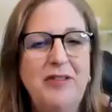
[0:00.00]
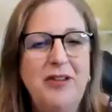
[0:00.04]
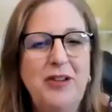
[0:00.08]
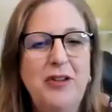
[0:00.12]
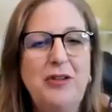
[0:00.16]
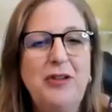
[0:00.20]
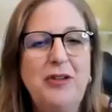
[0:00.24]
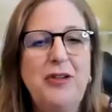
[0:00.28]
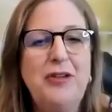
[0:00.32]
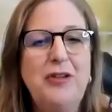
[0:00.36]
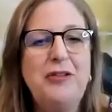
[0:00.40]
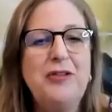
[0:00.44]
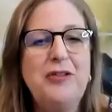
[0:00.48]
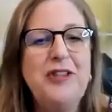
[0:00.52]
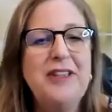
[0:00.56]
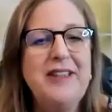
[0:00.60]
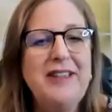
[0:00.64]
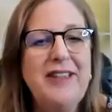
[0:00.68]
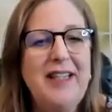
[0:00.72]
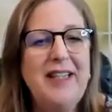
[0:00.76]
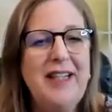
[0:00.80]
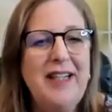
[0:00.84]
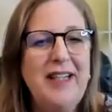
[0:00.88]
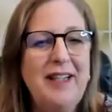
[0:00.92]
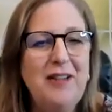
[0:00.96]
you're
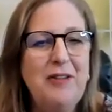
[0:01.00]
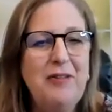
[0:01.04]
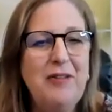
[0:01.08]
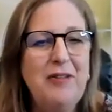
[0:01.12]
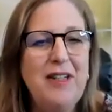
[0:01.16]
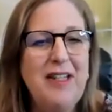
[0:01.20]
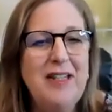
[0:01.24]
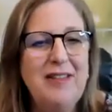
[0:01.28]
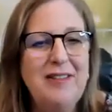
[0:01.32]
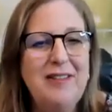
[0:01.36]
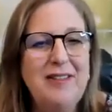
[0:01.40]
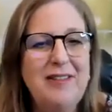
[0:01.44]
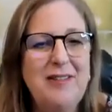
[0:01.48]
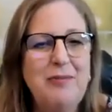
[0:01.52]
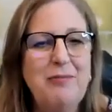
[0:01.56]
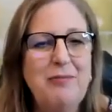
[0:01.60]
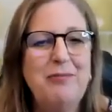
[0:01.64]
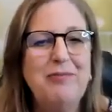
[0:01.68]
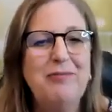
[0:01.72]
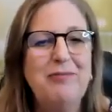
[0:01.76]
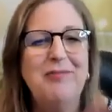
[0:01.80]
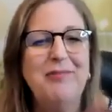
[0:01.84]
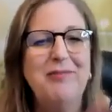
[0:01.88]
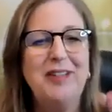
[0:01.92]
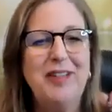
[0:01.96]
dictating the way this
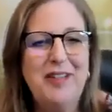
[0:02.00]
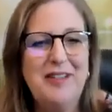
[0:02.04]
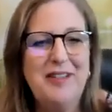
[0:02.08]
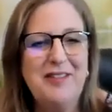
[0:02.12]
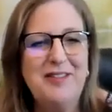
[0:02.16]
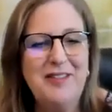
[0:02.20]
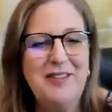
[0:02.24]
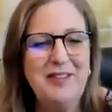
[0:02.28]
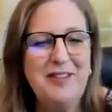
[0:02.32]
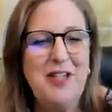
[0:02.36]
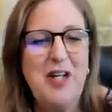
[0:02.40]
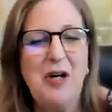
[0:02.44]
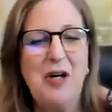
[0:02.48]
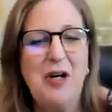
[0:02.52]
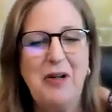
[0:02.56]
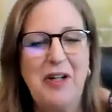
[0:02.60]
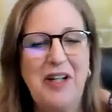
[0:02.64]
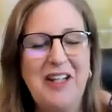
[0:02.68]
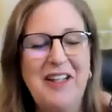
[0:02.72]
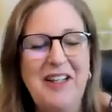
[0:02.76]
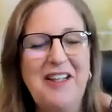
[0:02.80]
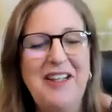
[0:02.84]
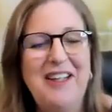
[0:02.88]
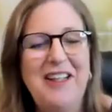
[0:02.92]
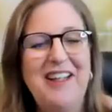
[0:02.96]
list is
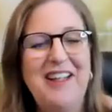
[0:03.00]
going,